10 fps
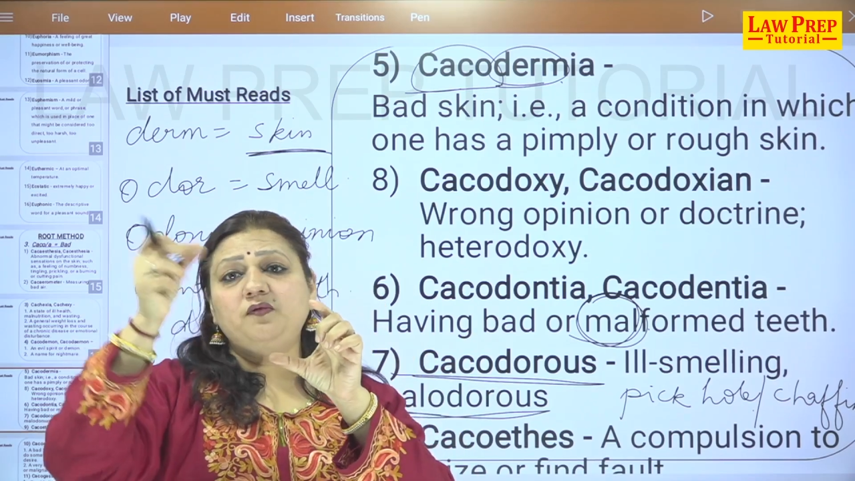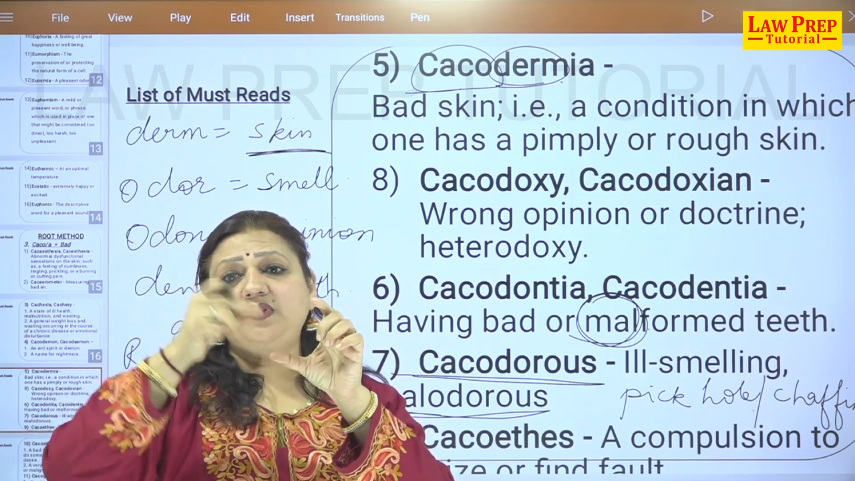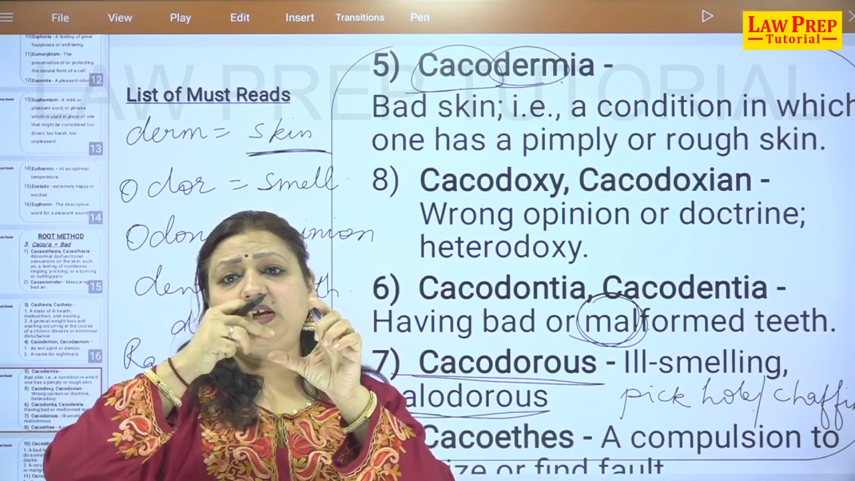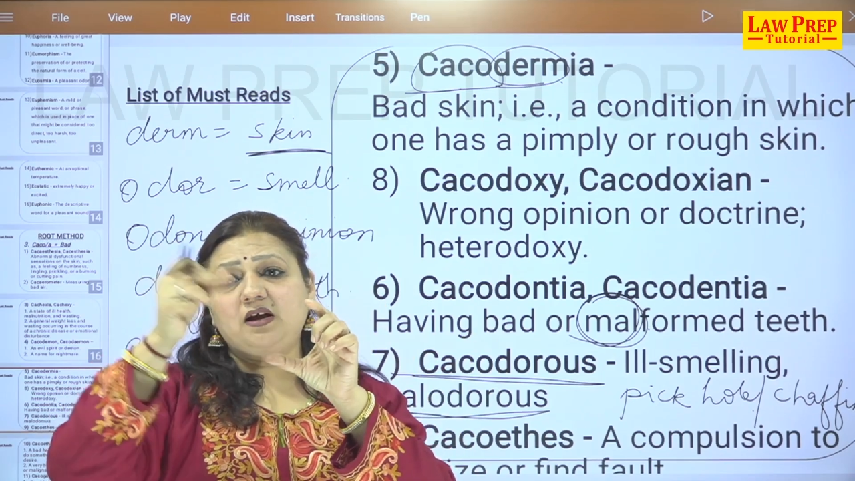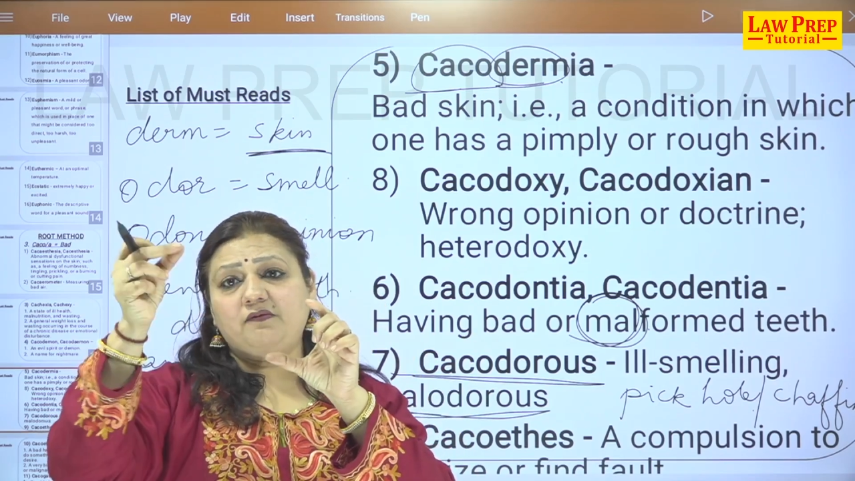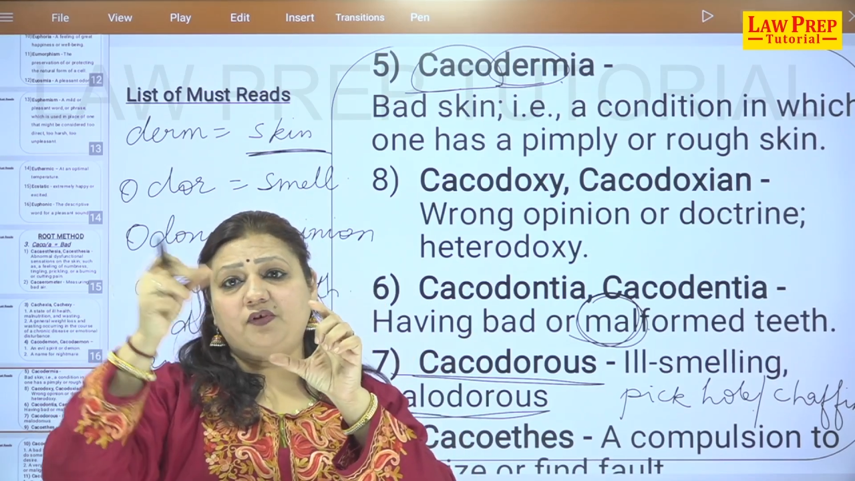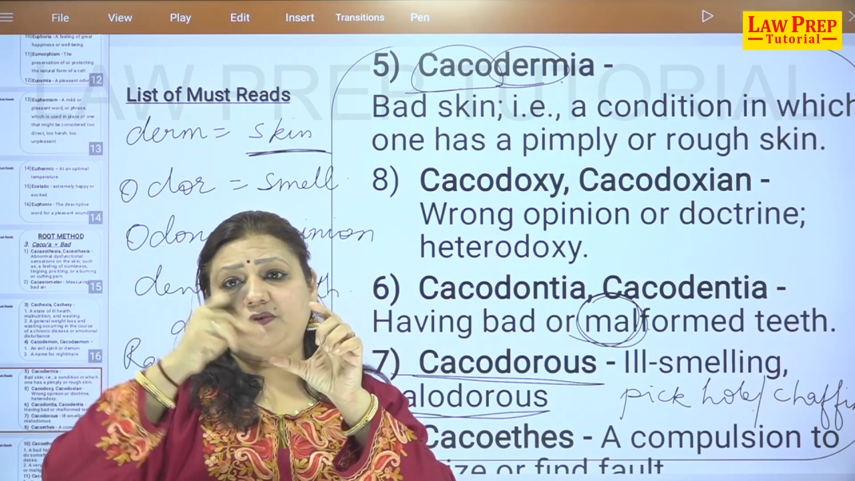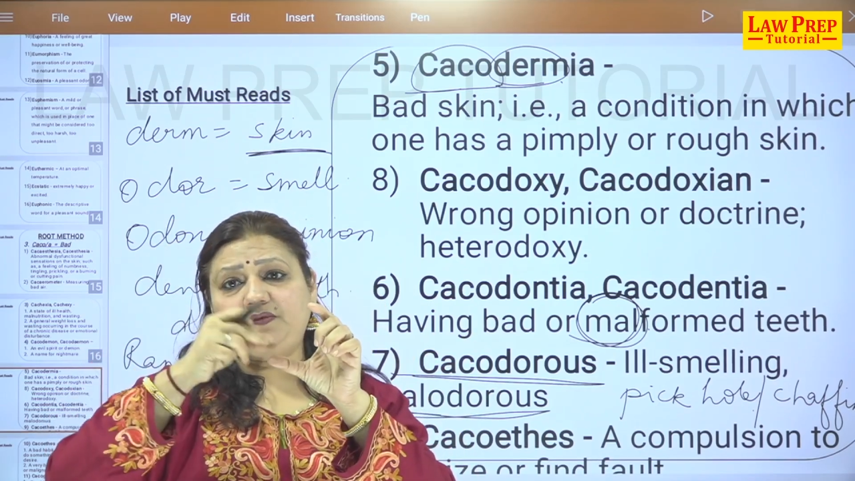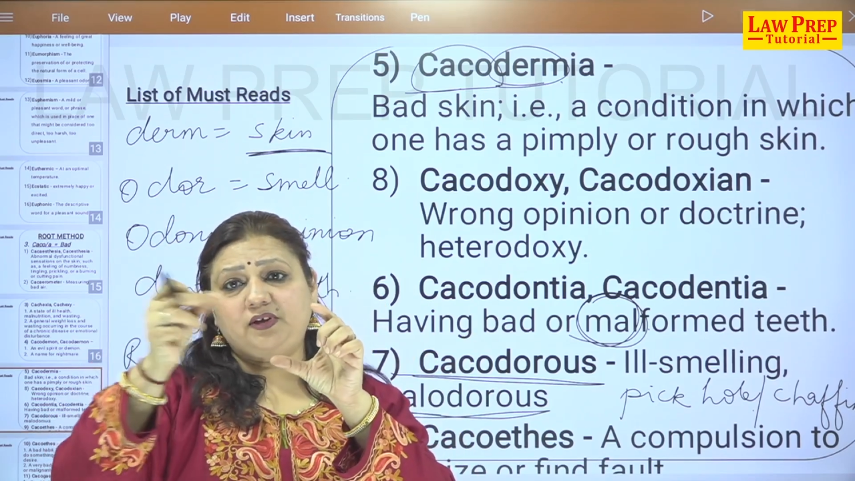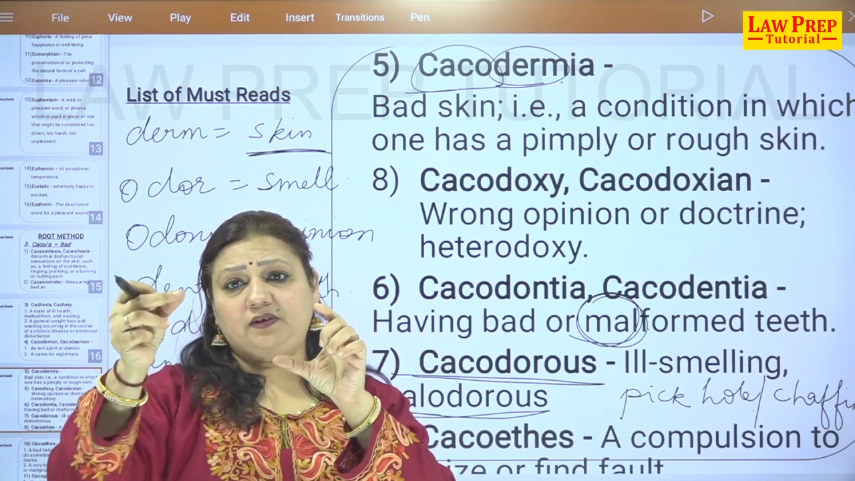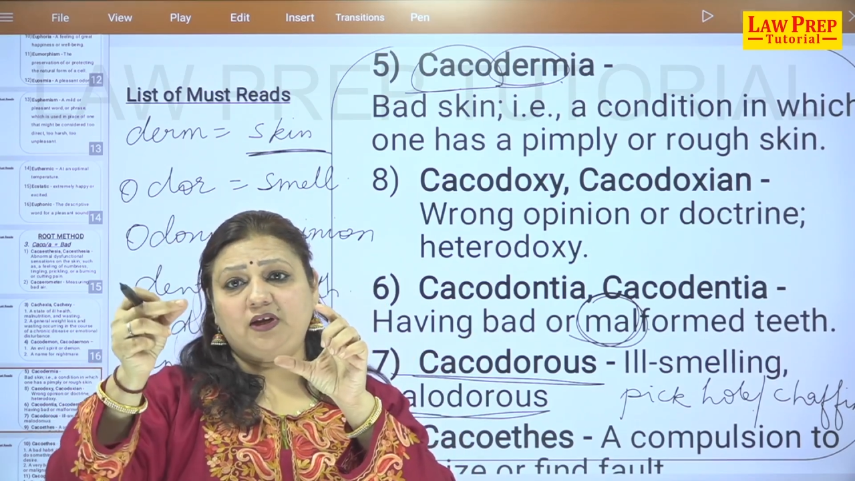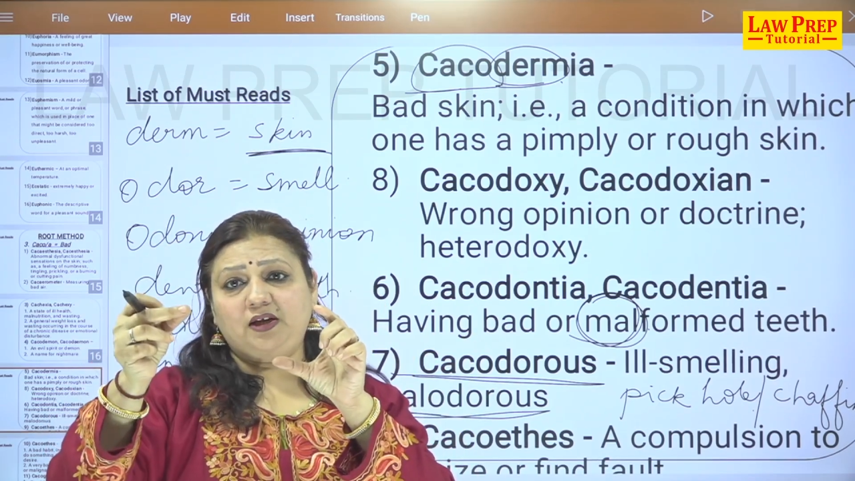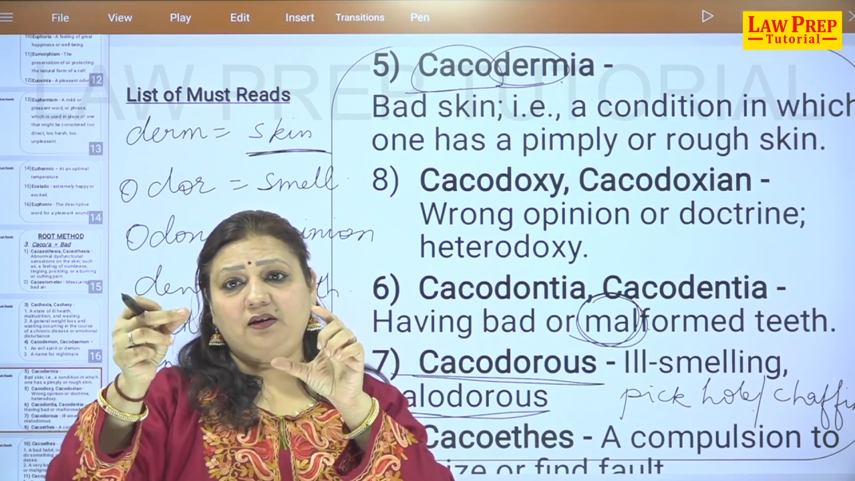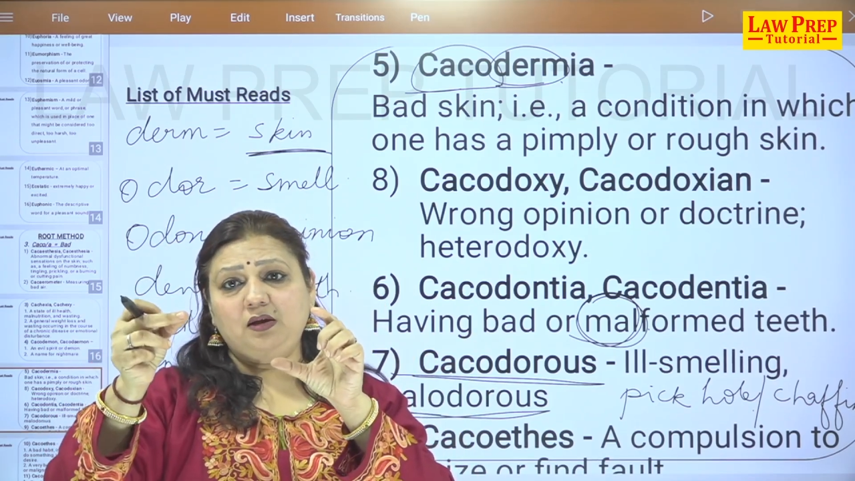the cover of the grain.